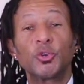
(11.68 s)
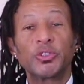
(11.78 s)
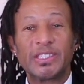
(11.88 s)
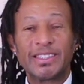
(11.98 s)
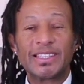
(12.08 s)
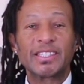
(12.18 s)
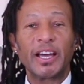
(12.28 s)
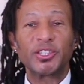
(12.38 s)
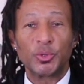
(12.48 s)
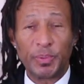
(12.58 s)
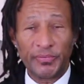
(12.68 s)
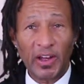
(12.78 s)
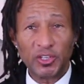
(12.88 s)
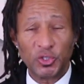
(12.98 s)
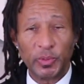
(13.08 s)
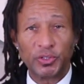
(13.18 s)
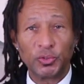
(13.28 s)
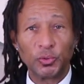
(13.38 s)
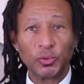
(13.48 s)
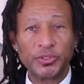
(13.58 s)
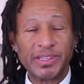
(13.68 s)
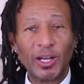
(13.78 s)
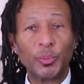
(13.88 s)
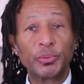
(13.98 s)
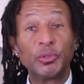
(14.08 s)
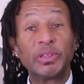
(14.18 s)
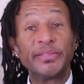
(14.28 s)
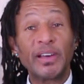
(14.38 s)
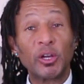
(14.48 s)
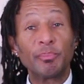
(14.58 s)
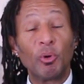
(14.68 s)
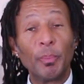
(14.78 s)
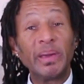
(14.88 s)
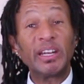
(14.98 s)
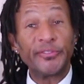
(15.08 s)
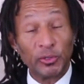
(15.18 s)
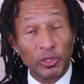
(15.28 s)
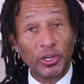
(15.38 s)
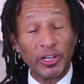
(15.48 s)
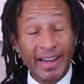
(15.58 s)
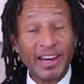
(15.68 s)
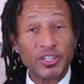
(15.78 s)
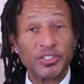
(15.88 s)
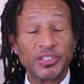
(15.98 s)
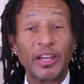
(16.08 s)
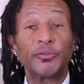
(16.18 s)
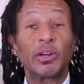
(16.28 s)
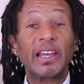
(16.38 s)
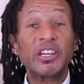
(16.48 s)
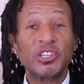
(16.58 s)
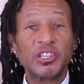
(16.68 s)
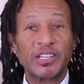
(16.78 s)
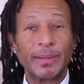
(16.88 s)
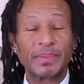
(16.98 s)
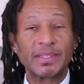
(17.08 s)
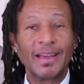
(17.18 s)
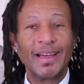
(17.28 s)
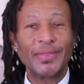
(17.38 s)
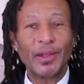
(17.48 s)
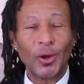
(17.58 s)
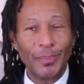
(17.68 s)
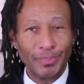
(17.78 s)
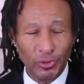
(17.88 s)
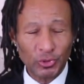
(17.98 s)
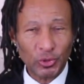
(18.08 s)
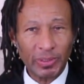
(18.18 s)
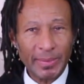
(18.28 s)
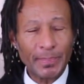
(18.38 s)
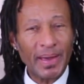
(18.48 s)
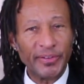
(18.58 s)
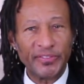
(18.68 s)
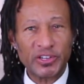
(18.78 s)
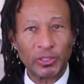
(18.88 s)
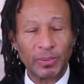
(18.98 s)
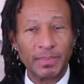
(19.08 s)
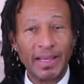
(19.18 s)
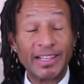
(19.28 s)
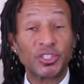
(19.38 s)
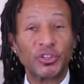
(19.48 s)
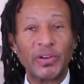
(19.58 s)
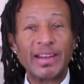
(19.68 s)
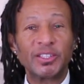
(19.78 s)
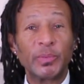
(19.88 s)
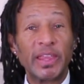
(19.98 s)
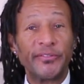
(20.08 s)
course is designed to provide you with tools to help you develop more meaningful connections and relationships that are mutually beneficial. It's created with a